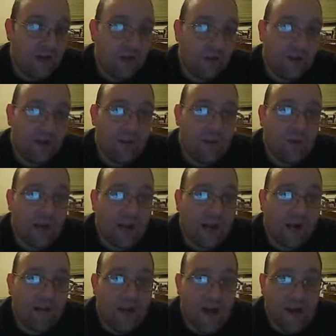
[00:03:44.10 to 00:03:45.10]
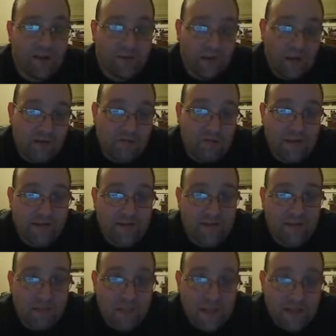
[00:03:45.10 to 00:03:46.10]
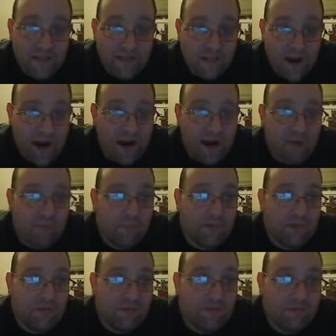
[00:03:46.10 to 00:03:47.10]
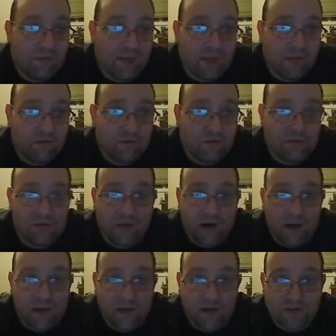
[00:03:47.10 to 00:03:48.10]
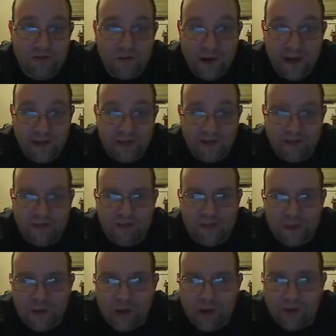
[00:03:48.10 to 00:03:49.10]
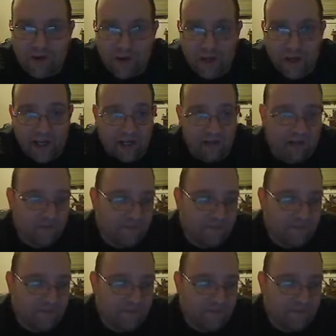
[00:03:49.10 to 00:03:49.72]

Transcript: Well, then we get all that done. It fixes the misfire, but the vehicle still got a strange little shutter in it.